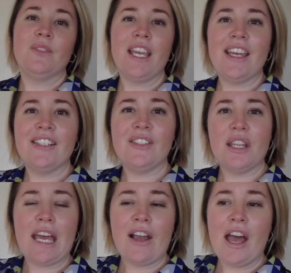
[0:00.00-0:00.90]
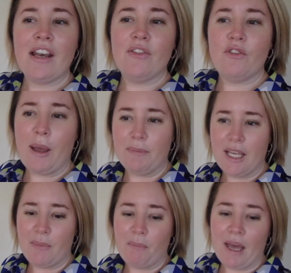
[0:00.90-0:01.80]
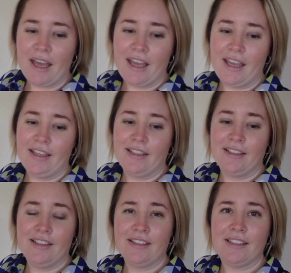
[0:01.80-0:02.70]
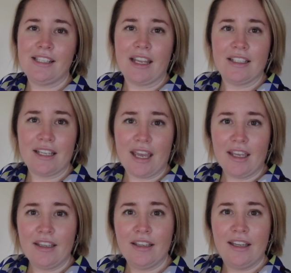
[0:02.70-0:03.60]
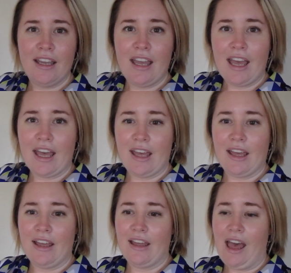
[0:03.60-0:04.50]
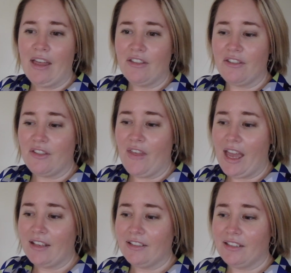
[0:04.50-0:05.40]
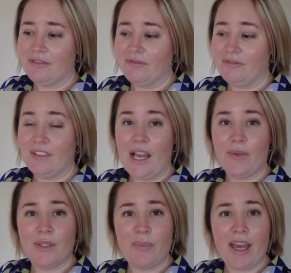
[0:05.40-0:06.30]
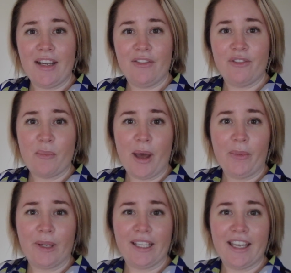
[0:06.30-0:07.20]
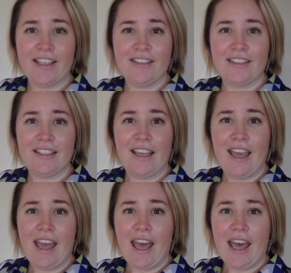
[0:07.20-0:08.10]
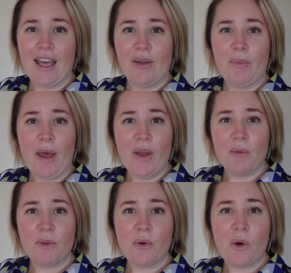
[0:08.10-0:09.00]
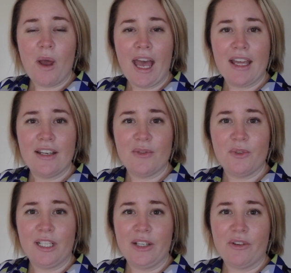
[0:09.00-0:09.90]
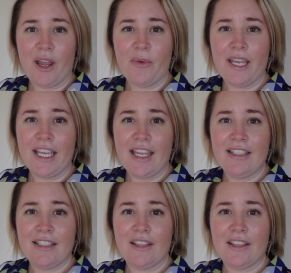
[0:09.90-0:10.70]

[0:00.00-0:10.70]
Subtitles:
Yeah, so that kind of wrapped up my Sunday. Other than that, that was about it for my weekend. But I hope you all had a really great weekend.